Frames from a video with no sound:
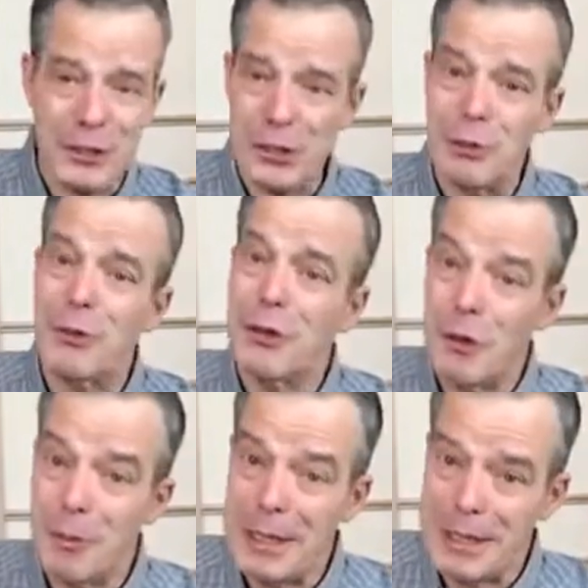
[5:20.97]
So we're in
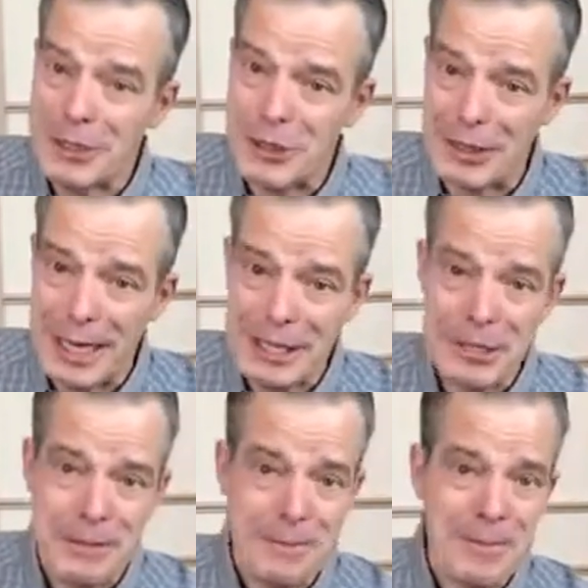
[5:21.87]
obedience
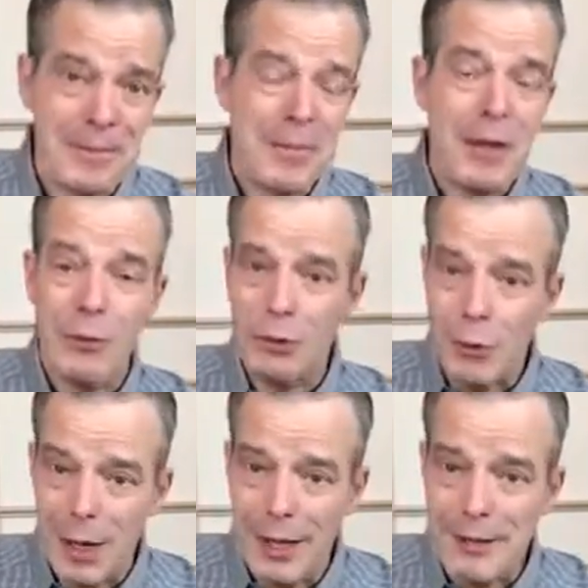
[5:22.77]
class with
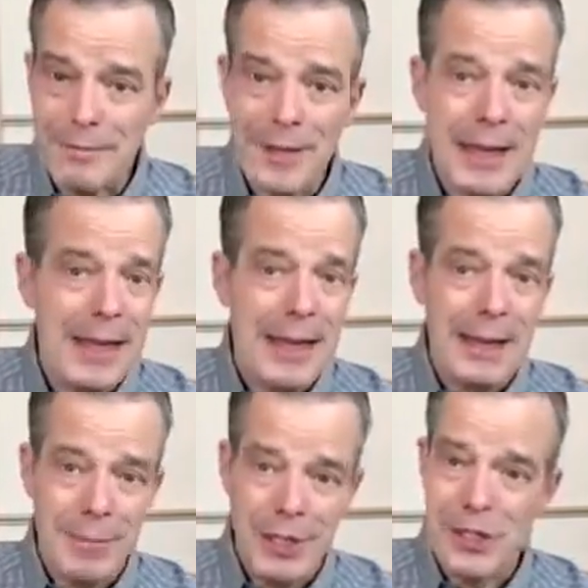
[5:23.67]
Juan
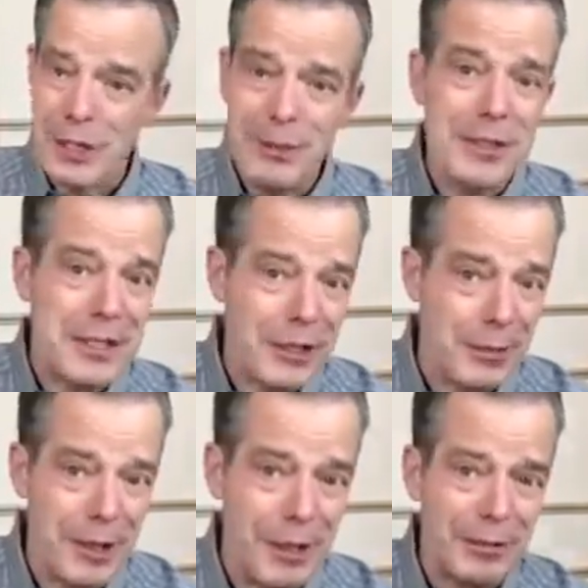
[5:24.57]
and Big Jim and
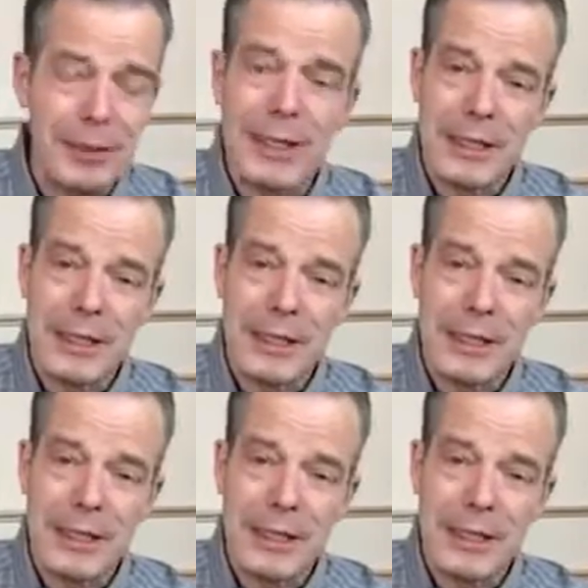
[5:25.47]
Tinkerbell,